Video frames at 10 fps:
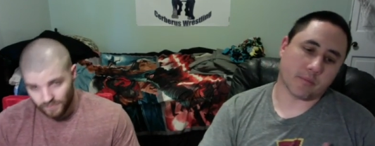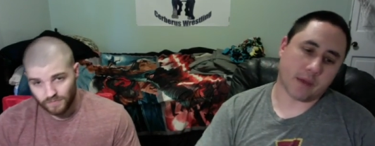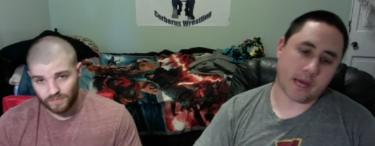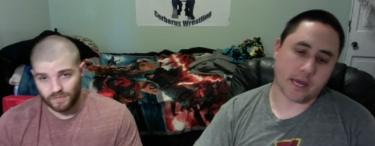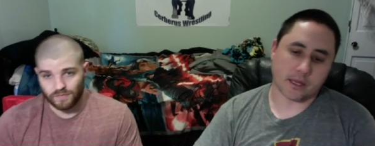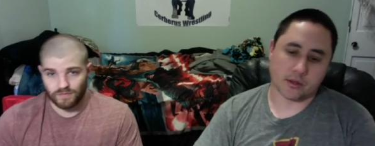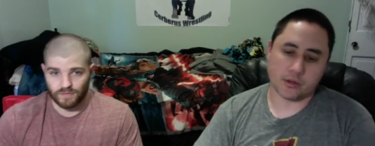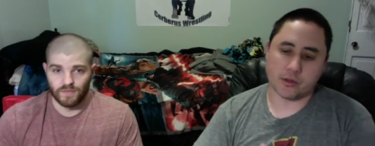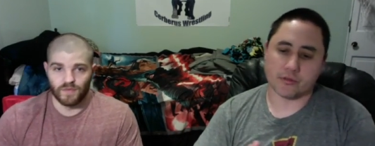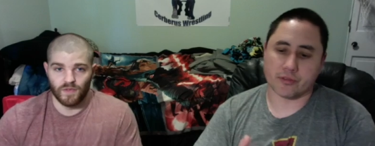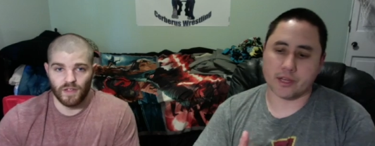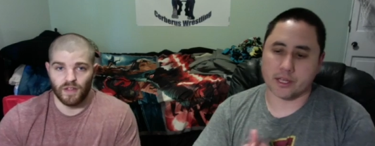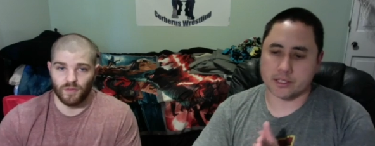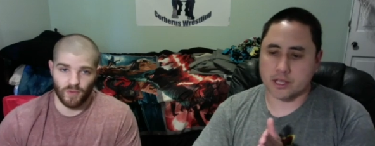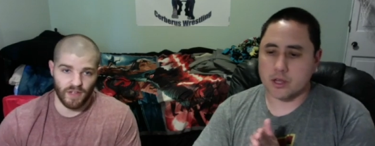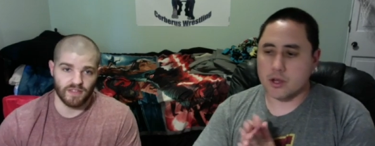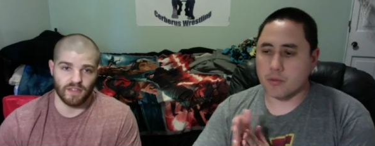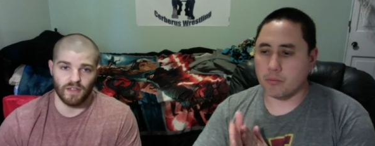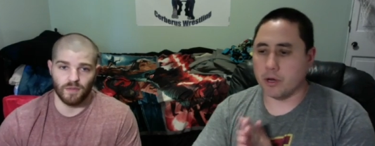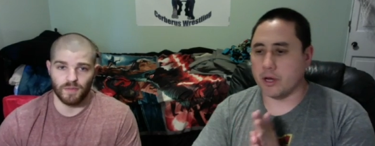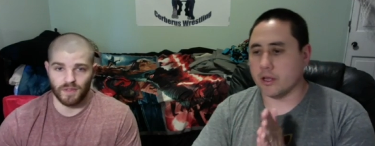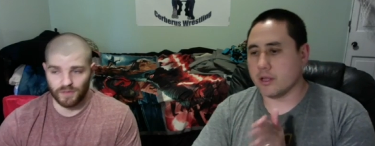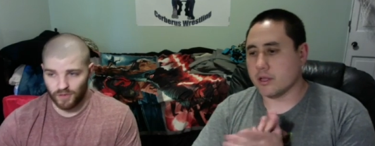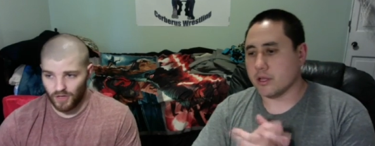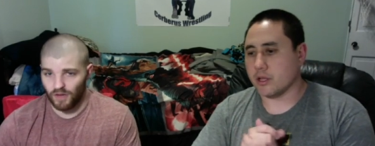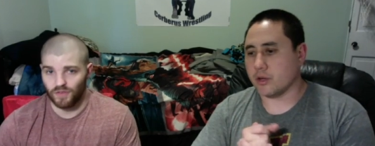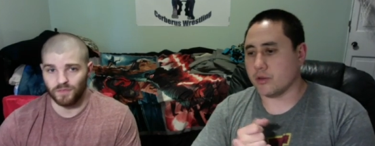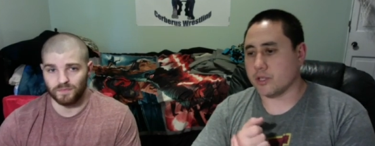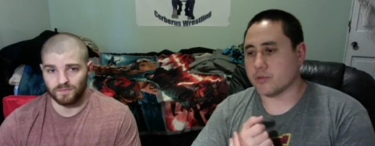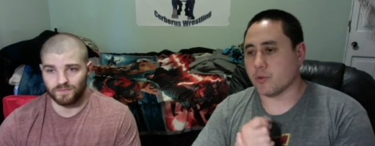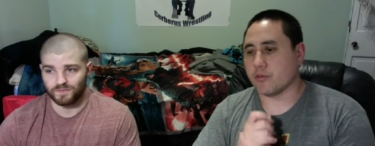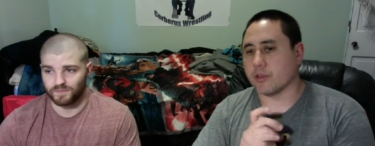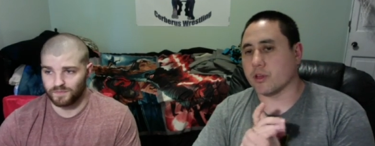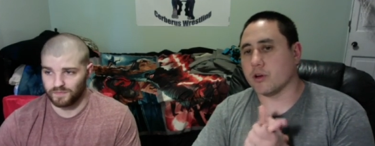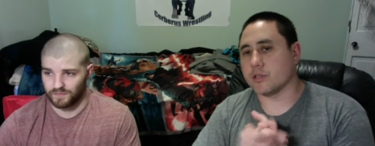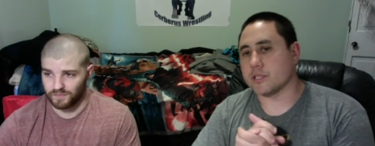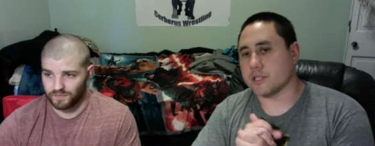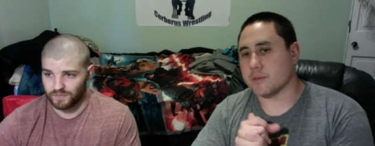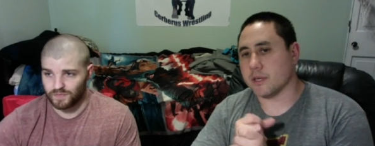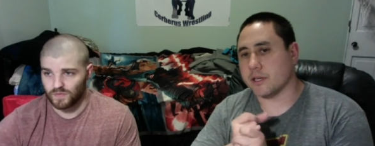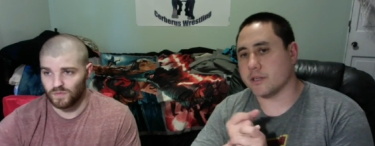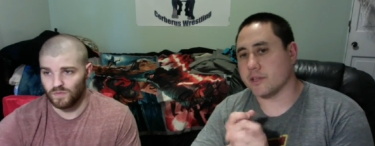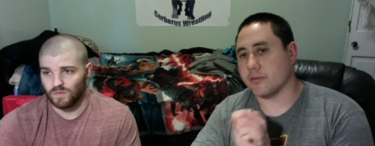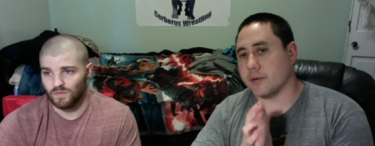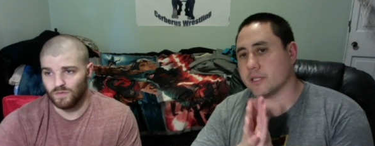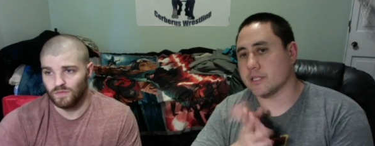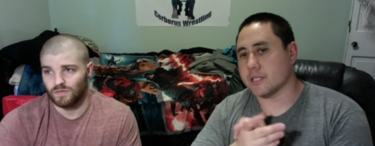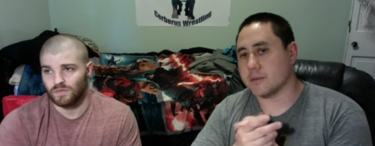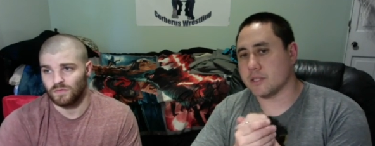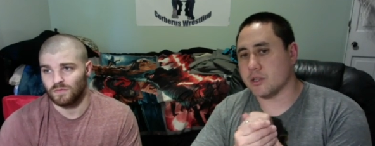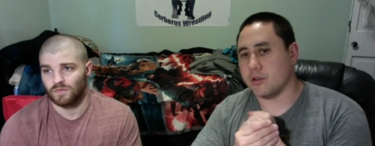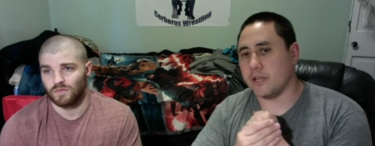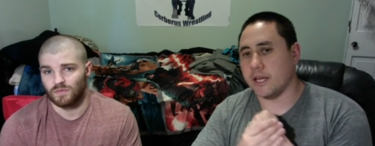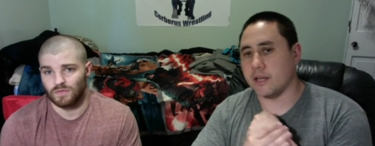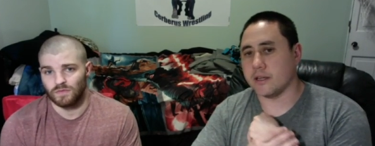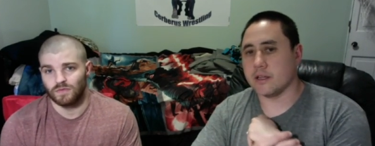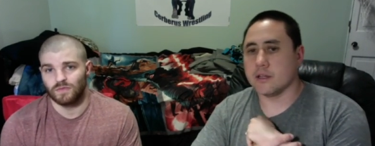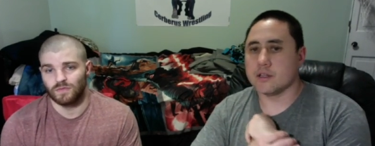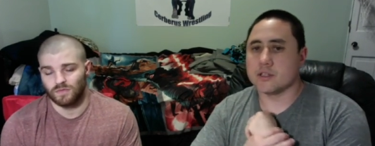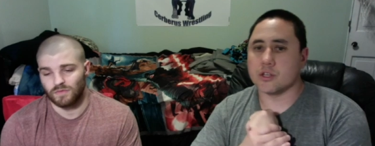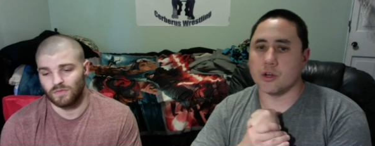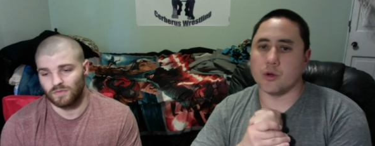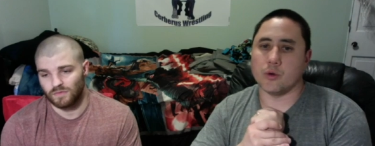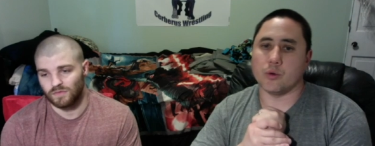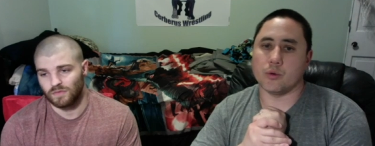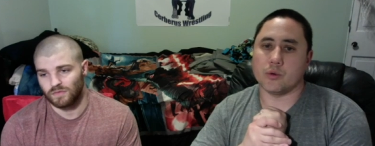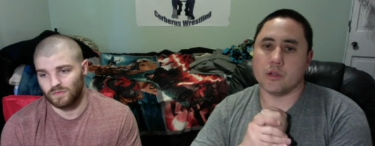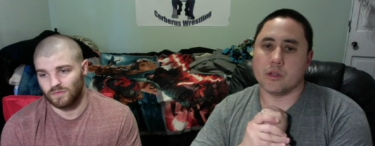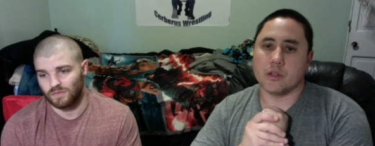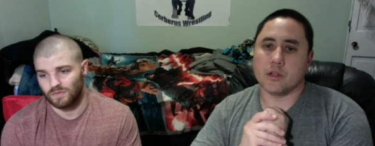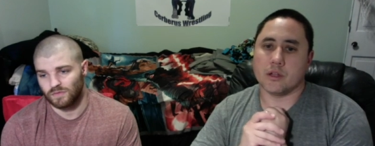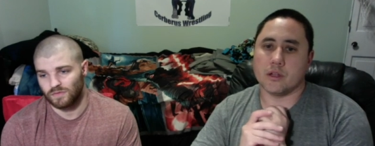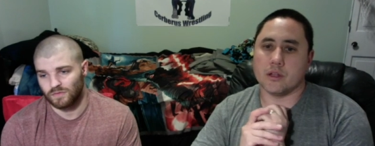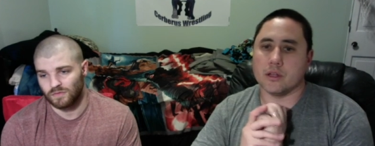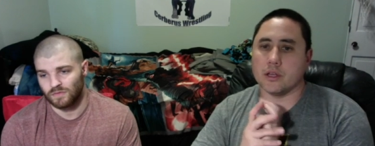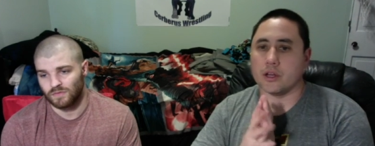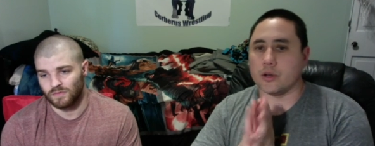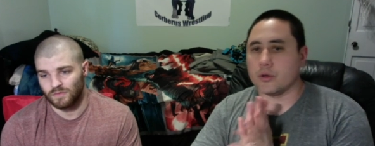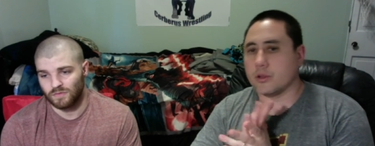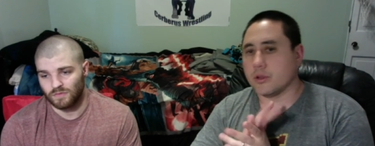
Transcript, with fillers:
Speaker 1: back and do different things. Rest up, but you know, it's more for the coaches and spectators and everybody else that spends all day in it. So, you know,